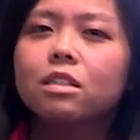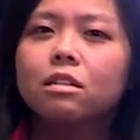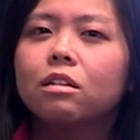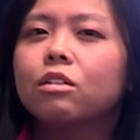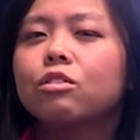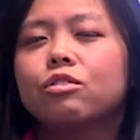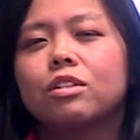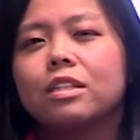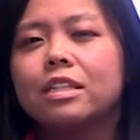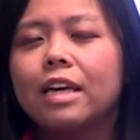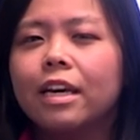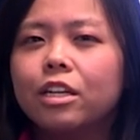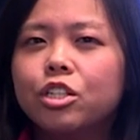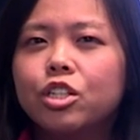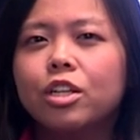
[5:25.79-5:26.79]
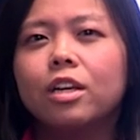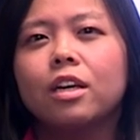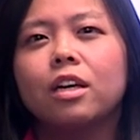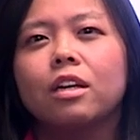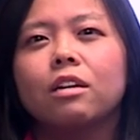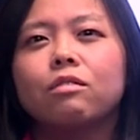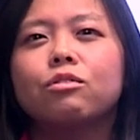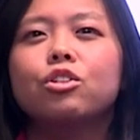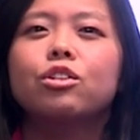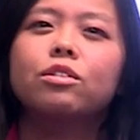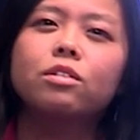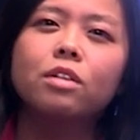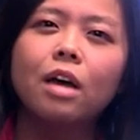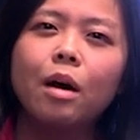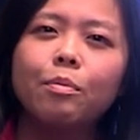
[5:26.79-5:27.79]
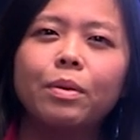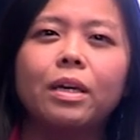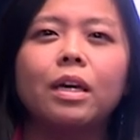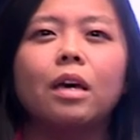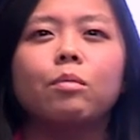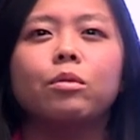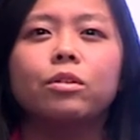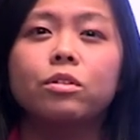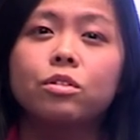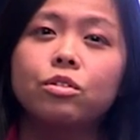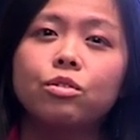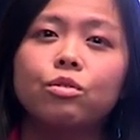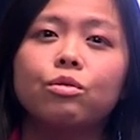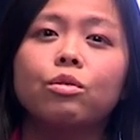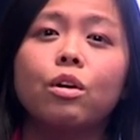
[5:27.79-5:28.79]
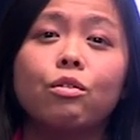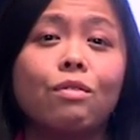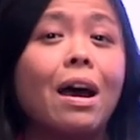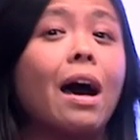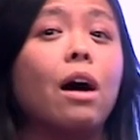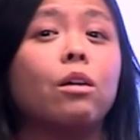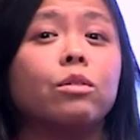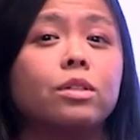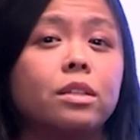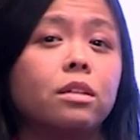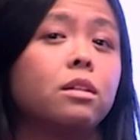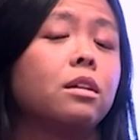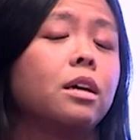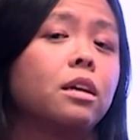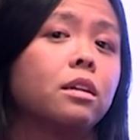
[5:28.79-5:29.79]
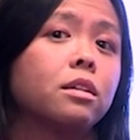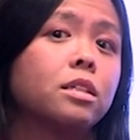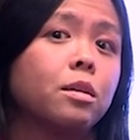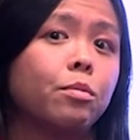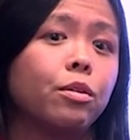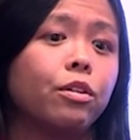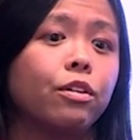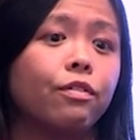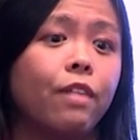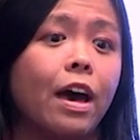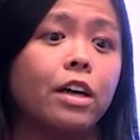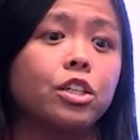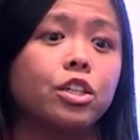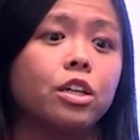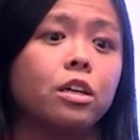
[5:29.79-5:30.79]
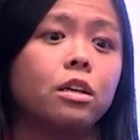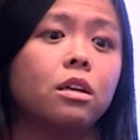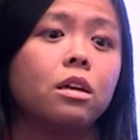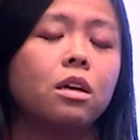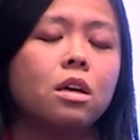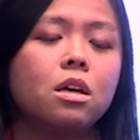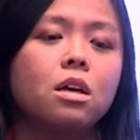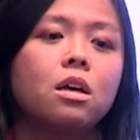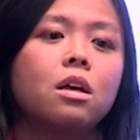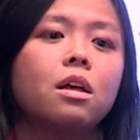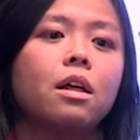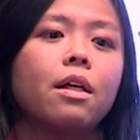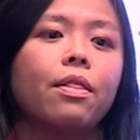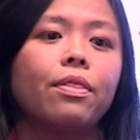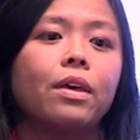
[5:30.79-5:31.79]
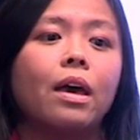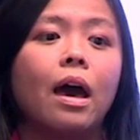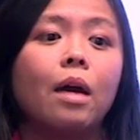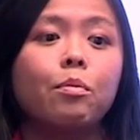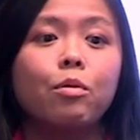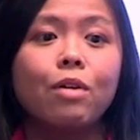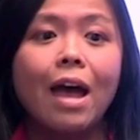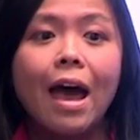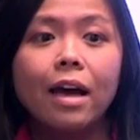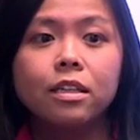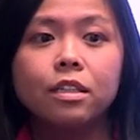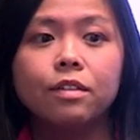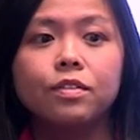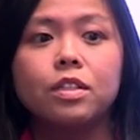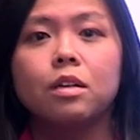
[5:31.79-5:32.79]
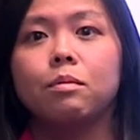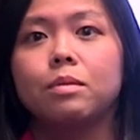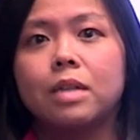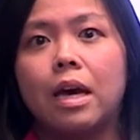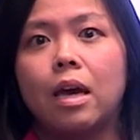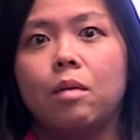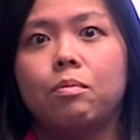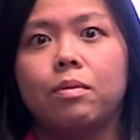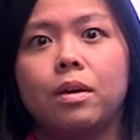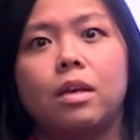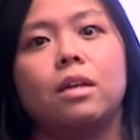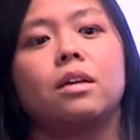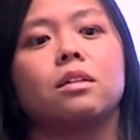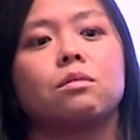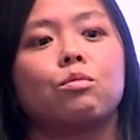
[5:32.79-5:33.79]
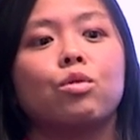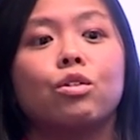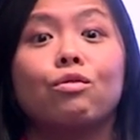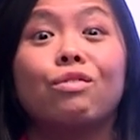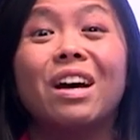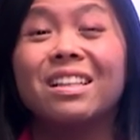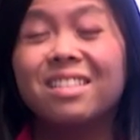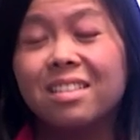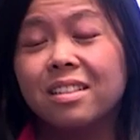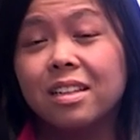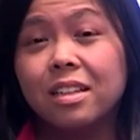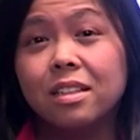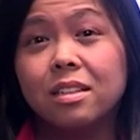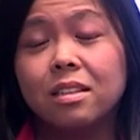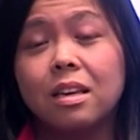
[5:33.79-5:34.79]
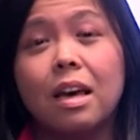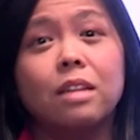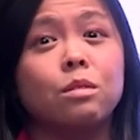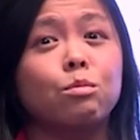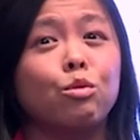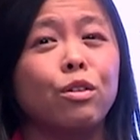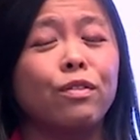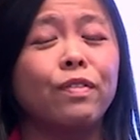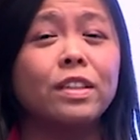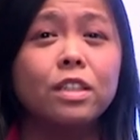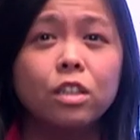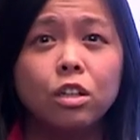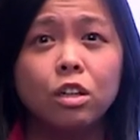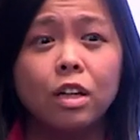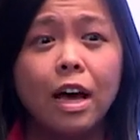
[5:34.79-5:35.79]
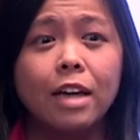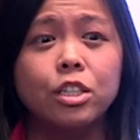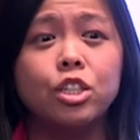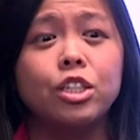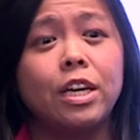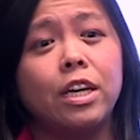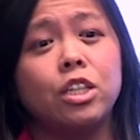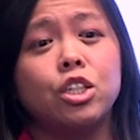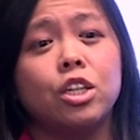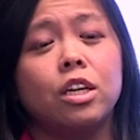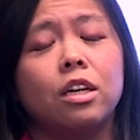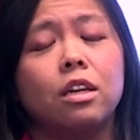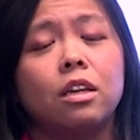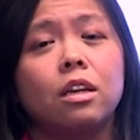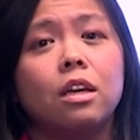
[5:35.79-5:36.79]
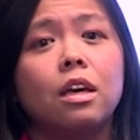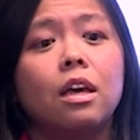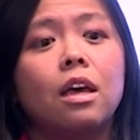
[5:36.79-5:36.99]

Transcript: you know, sedation, just not being able to arouse in, in a typical fashion. The hyperactive subtype is more restless, has more physical agitation.